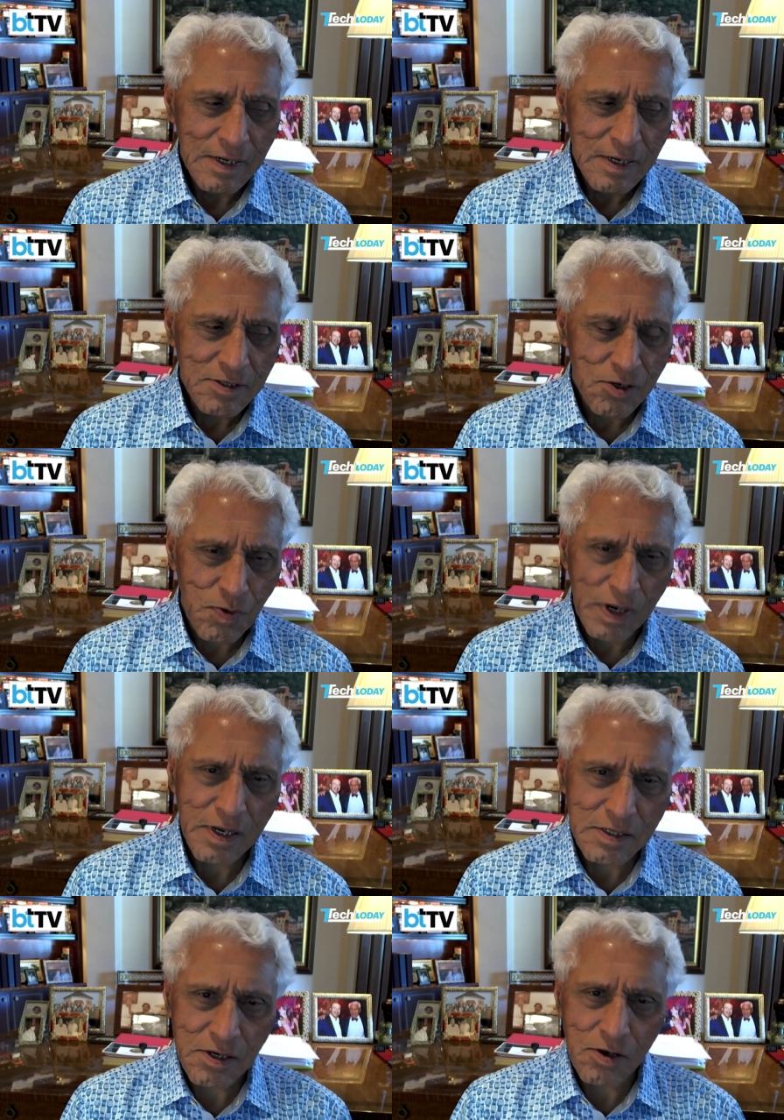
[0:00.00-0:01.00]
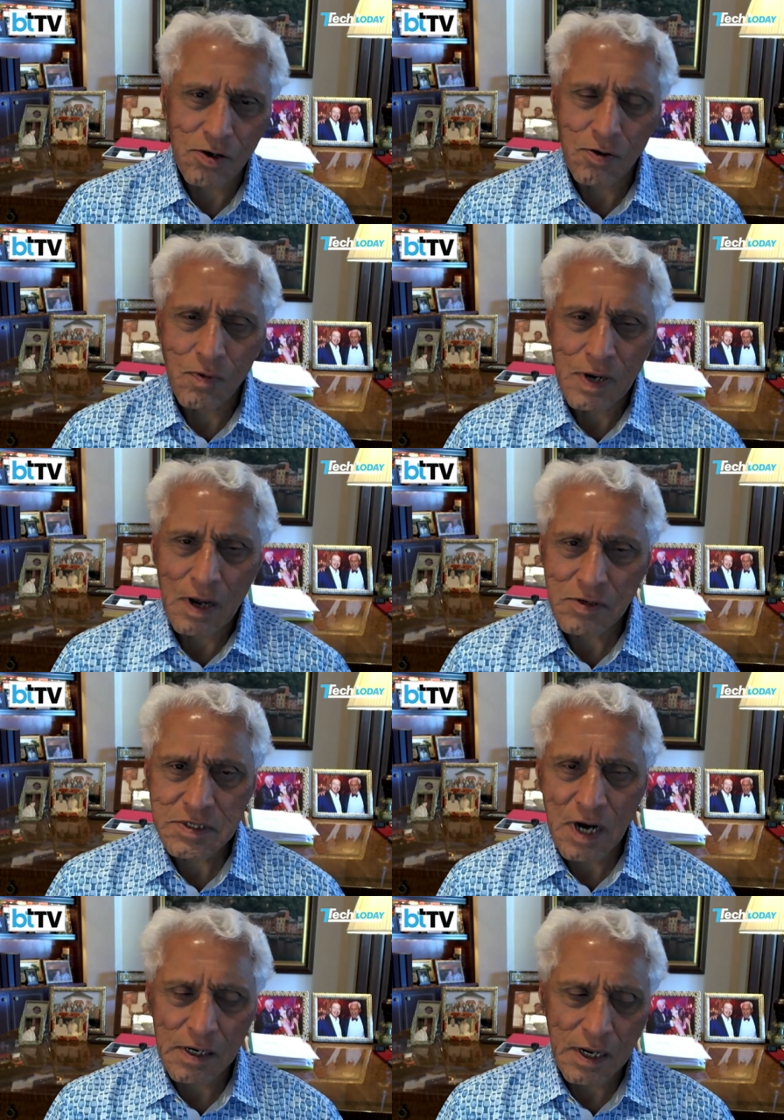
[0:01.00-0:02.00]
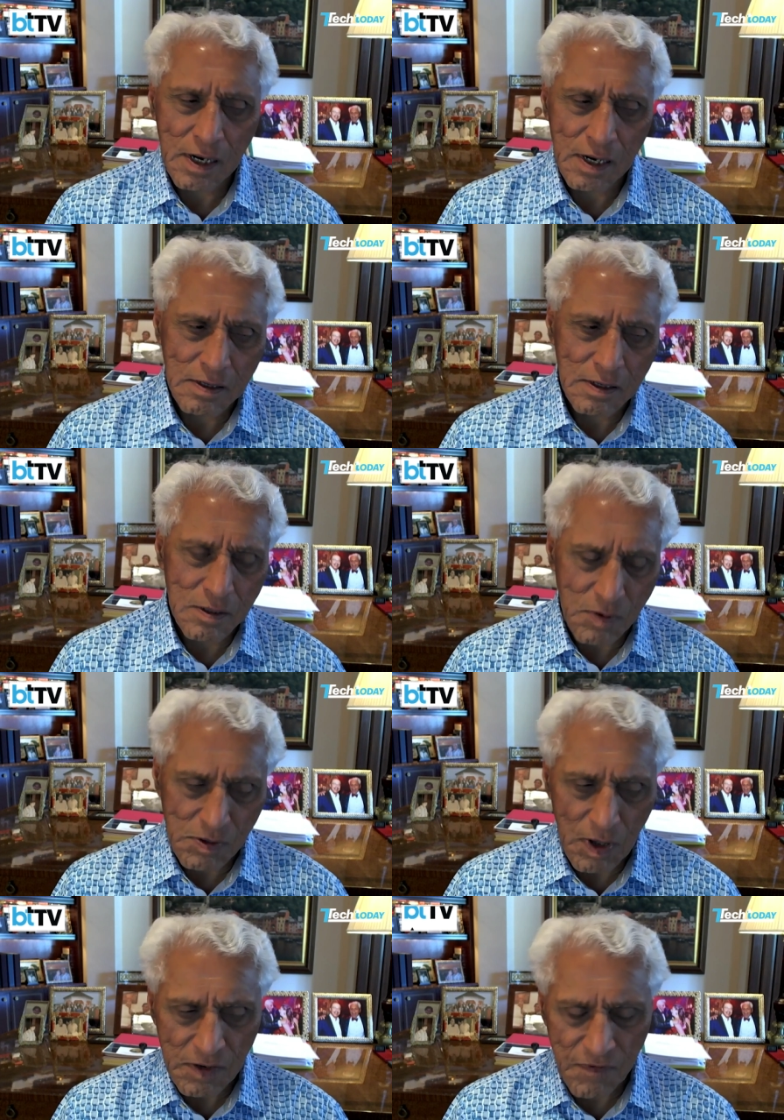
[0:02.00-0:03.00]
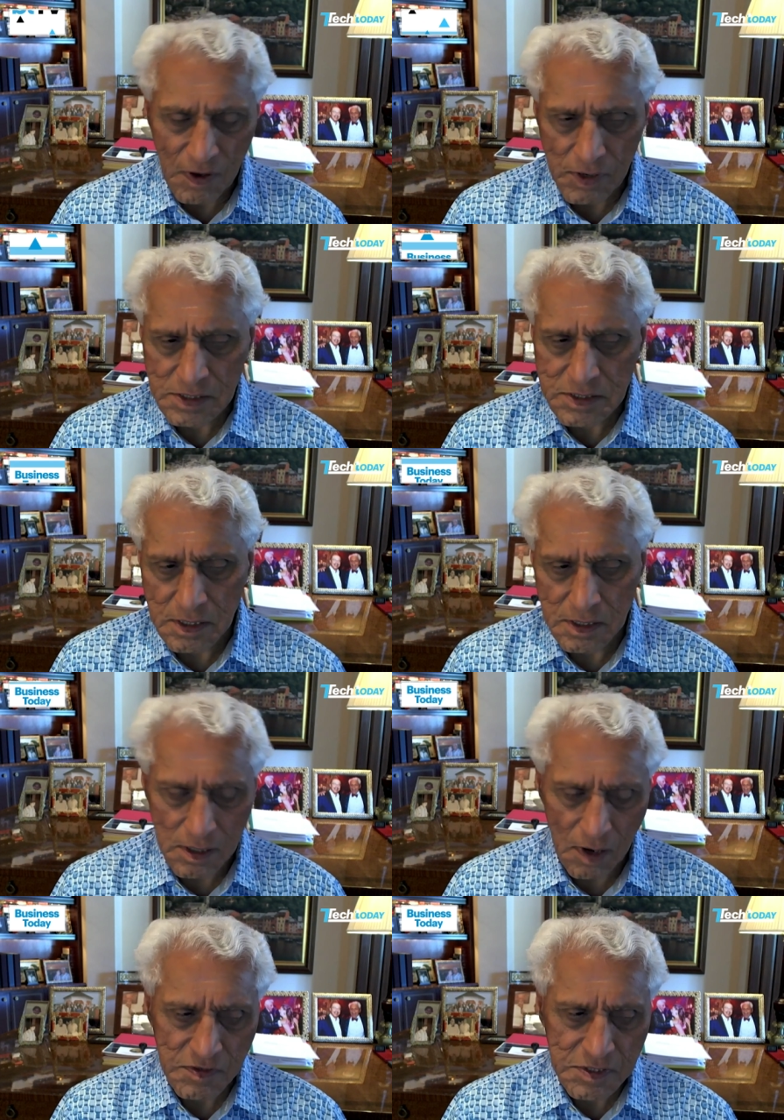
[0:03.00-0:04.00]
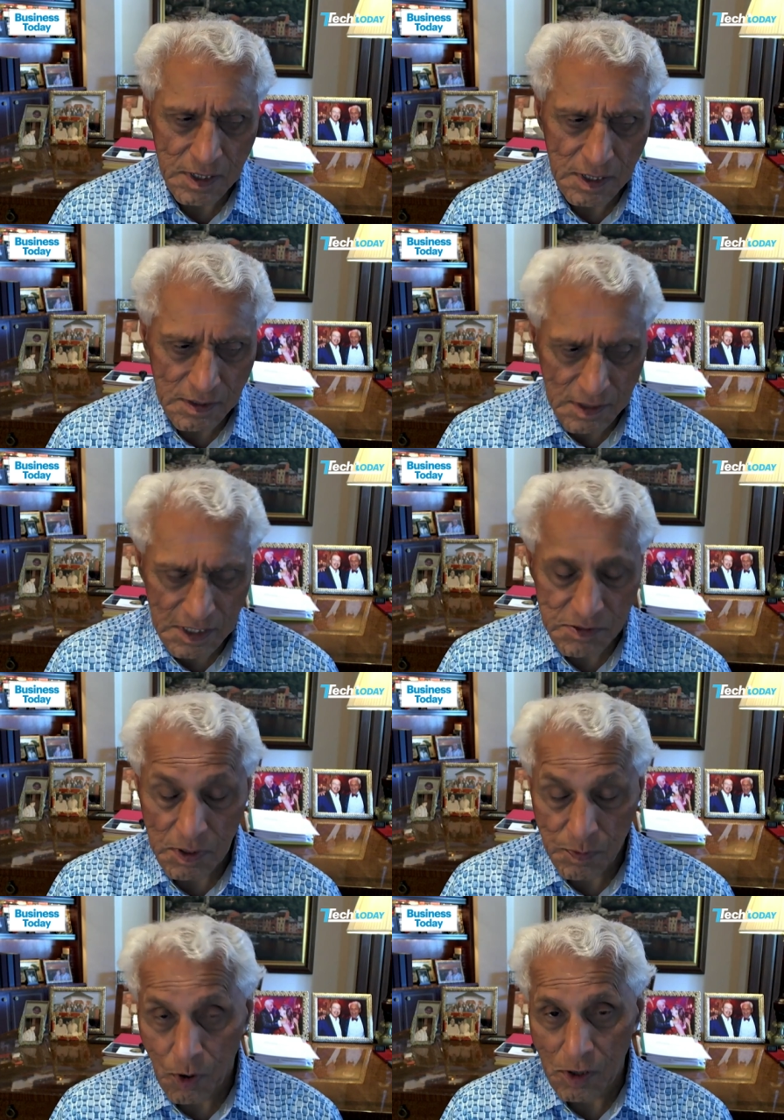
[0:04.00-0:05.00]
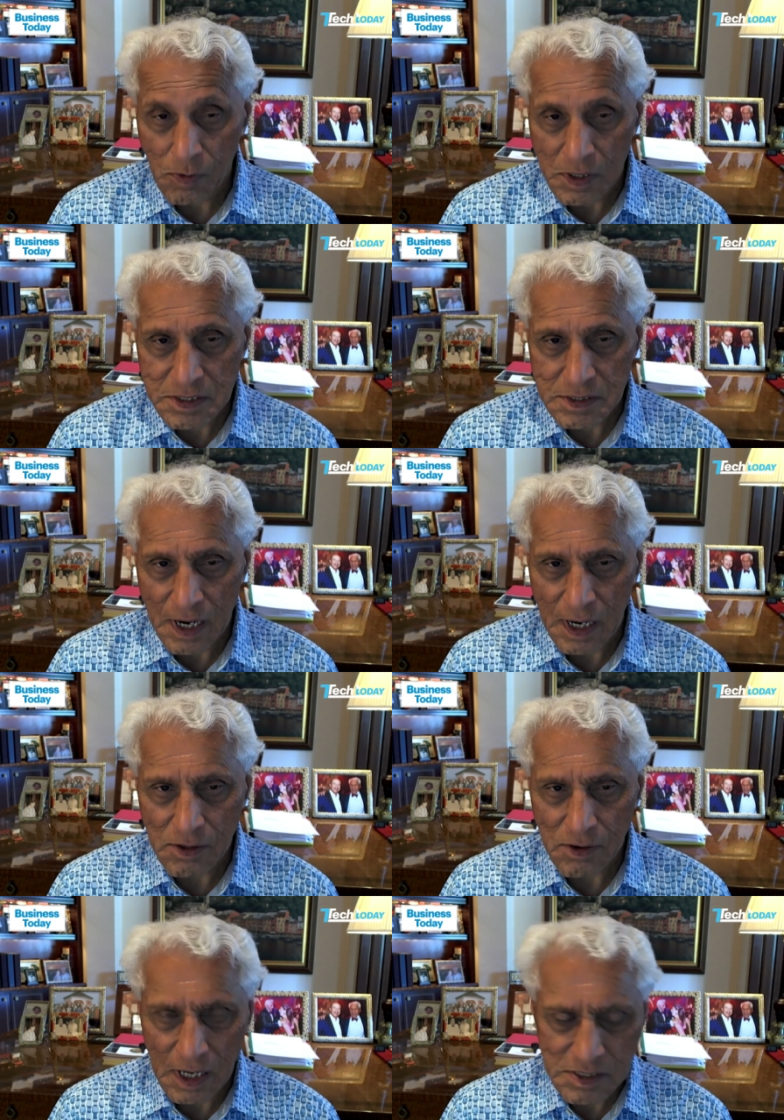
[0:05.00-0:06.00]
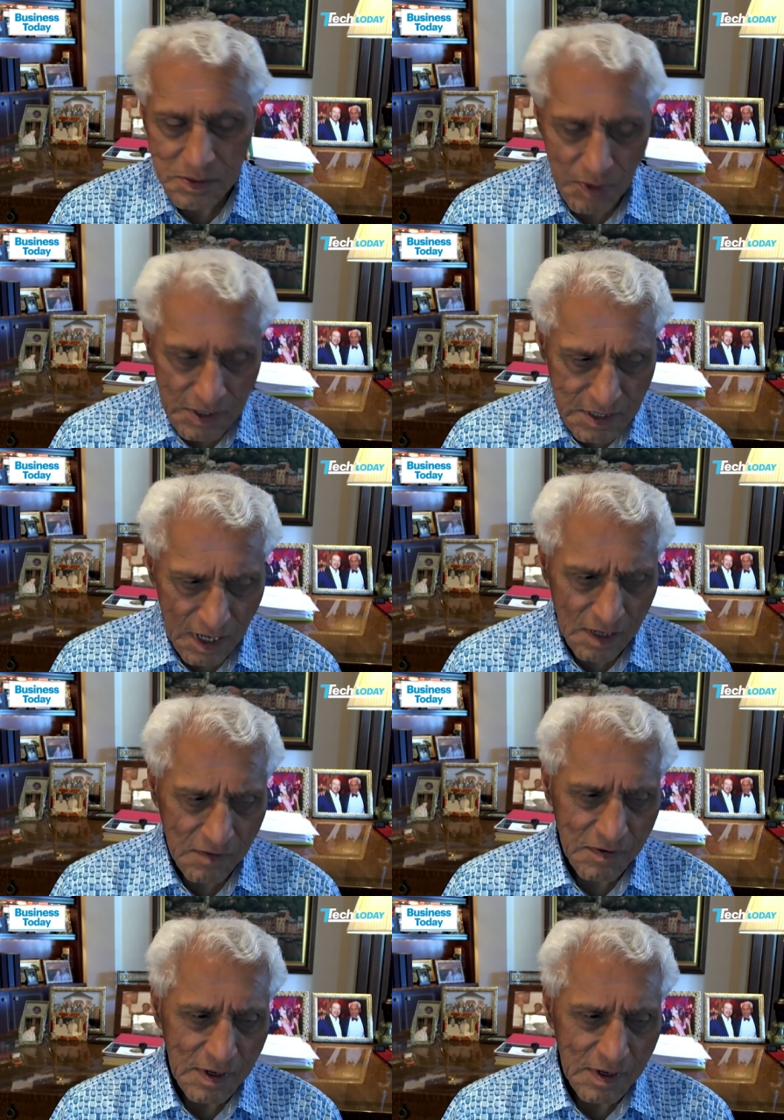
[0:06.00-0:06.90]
So 20 years ago, when I was starting Wadhwani Foundation, obviously these were important questions I had to ask myself.